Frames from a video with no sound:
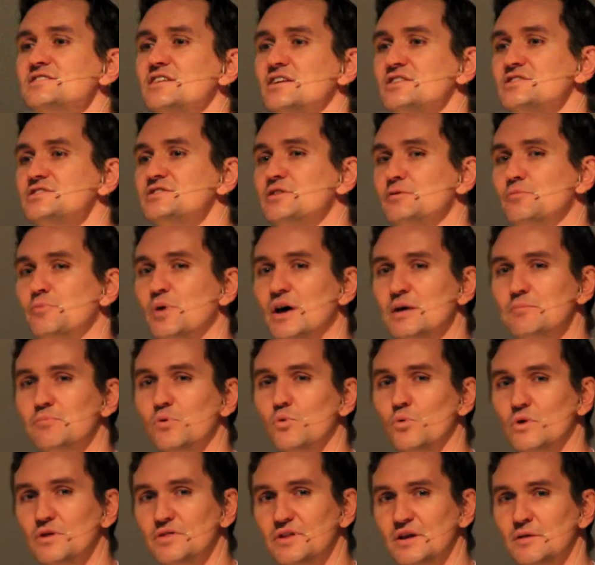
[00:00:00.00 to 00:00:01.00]
access to
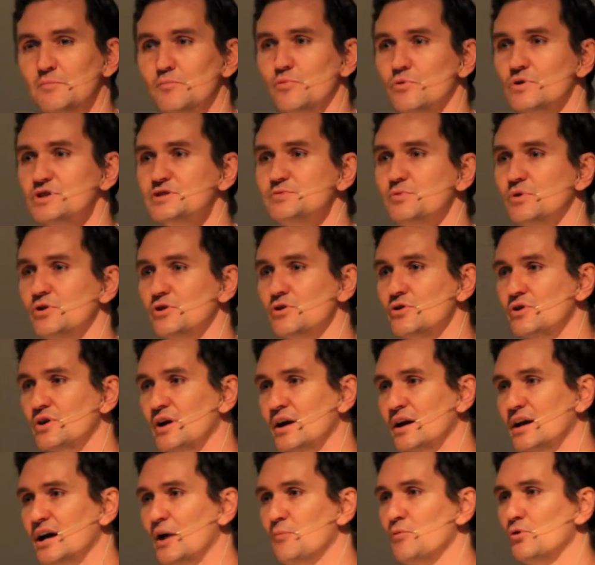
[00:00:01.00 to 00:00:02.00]
people within Brisbane
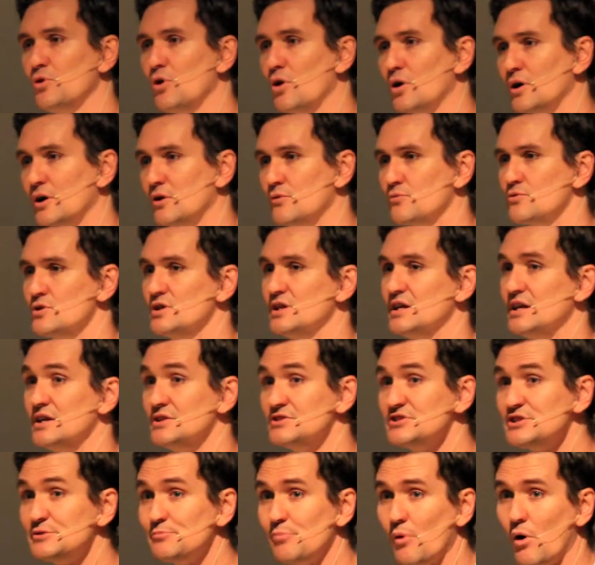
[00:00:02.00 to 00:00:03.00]
who can come along and
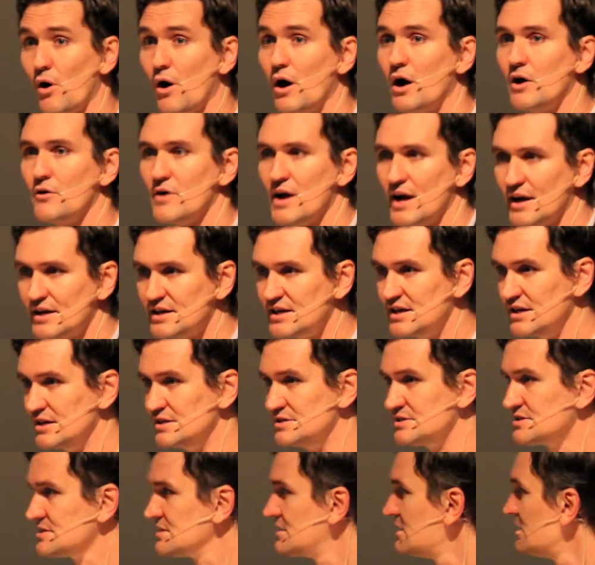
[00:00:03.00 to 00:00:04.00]
really inspire our
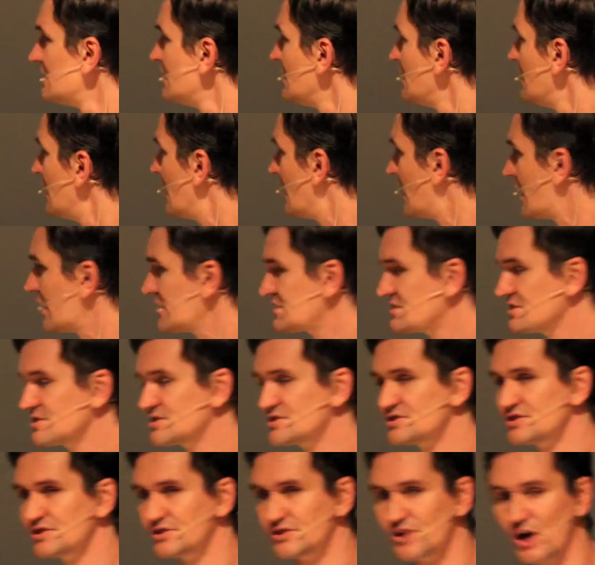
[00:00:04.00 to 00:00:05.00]
kids uh,
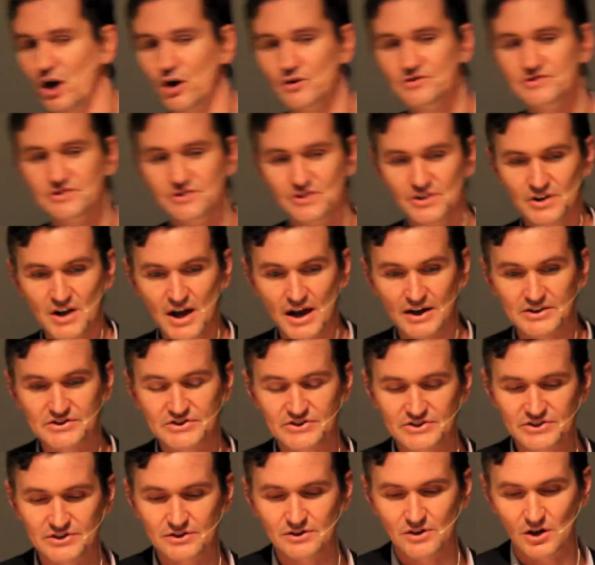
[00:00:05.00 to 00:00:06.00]
to, to go to the
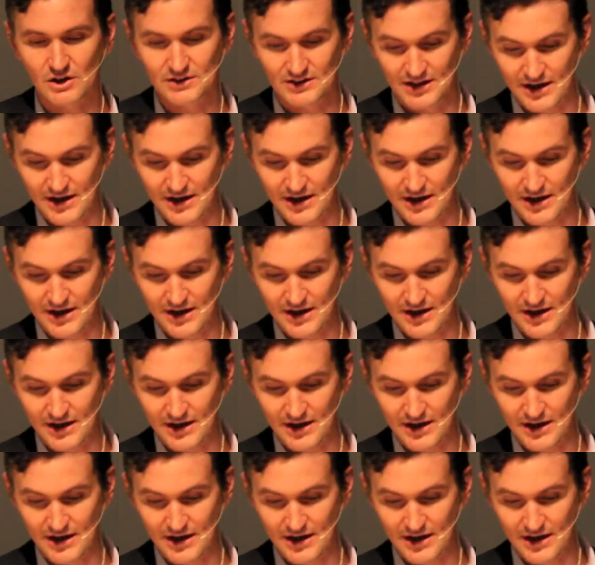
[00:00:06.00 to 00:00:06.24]
next